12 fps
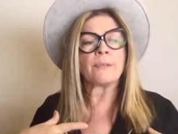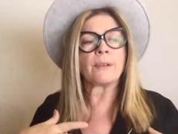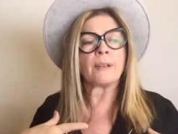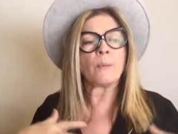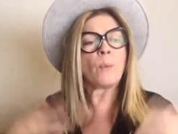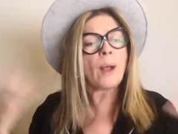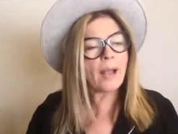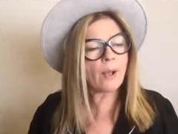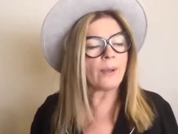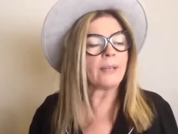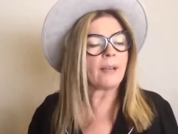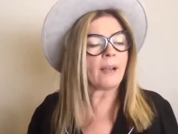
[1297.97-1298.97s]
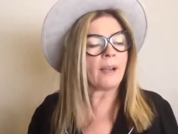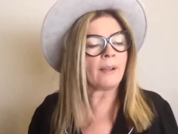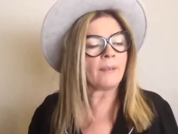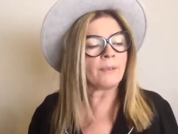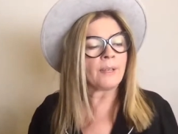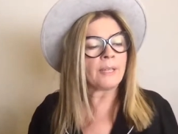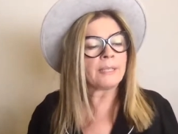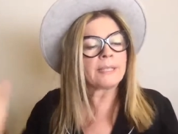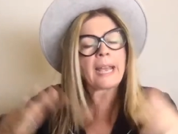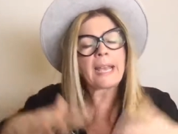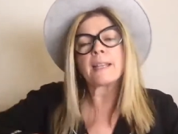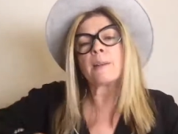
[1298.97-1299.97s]
wow, I've
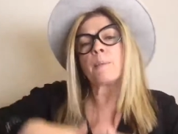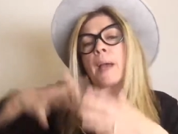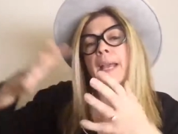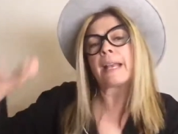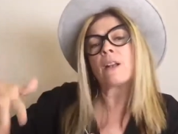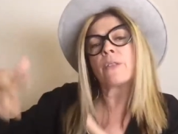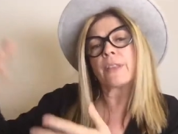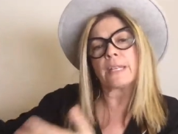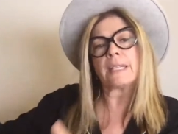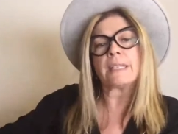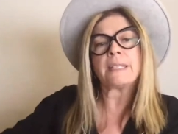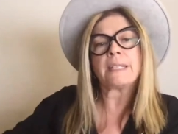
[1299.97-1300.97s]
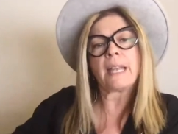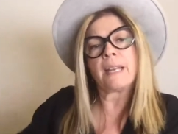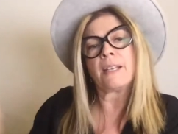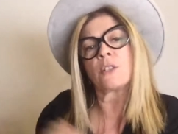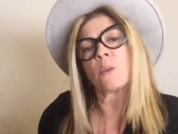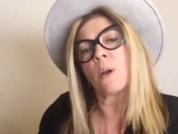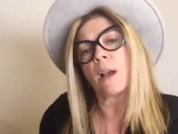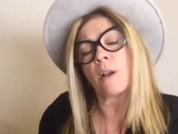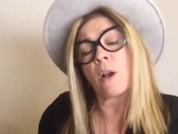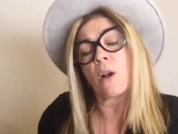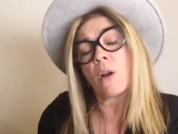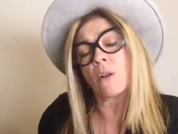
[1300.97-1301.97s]
taken my health understanding to
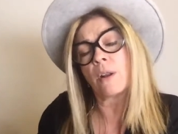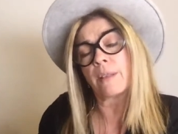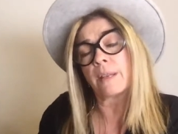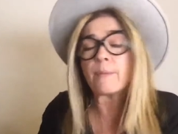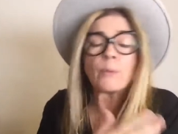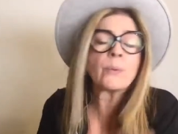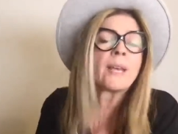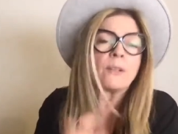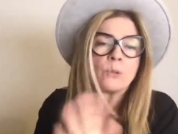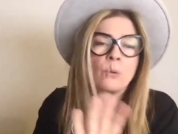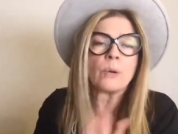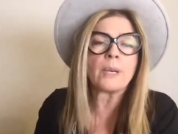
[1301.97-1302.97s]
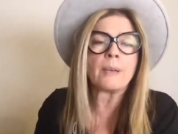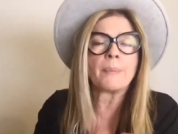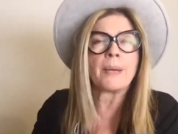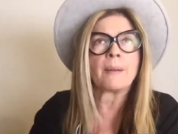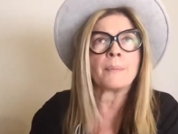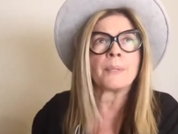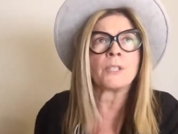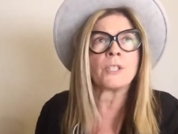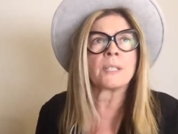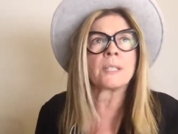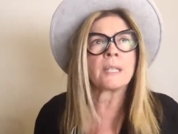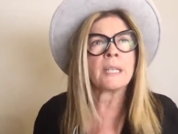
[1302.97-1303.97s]
a whole other level, without talking about it, but
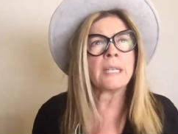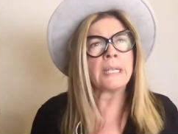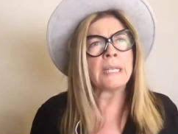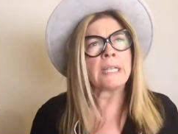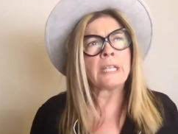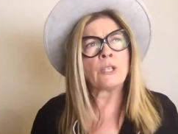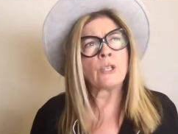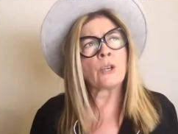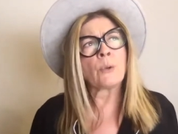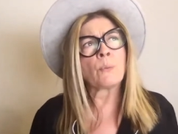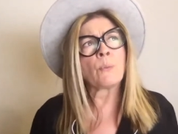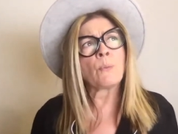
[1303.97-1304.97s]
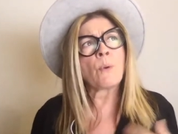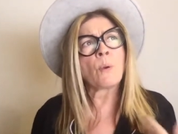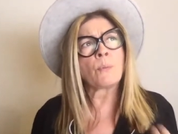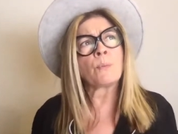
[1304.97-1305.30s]
just, what